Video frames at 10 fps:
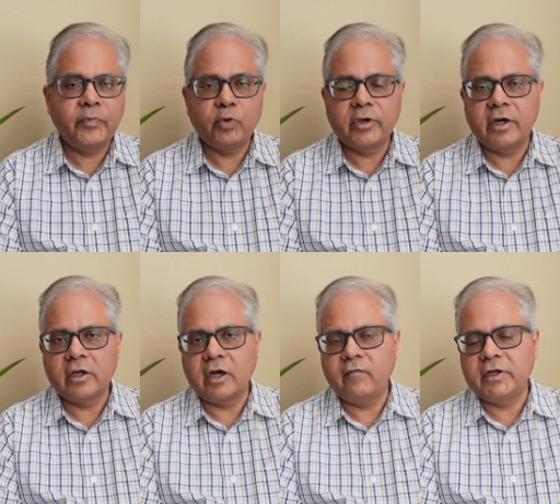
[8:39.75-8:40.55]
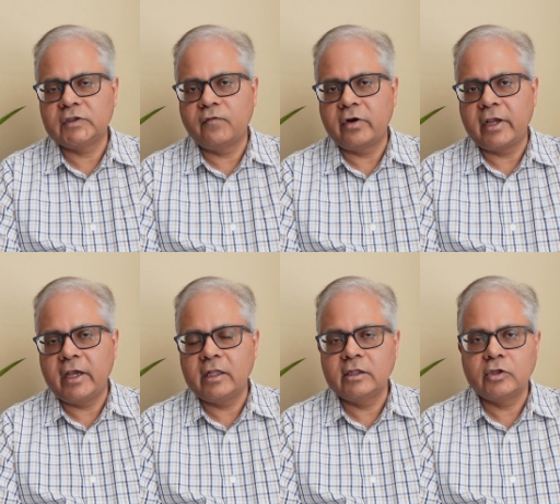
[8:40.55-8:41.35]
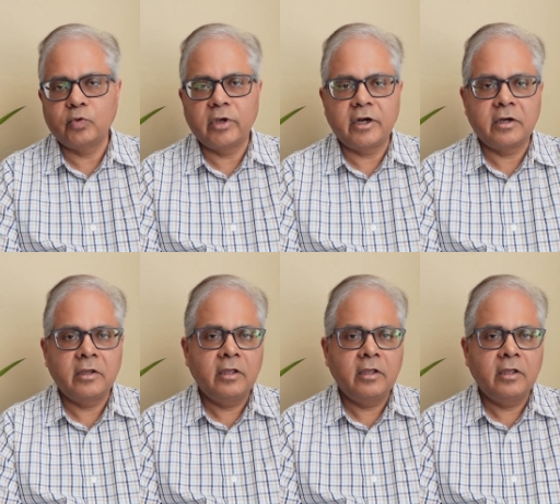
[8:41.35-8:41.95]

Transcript: You get coverage for health, you get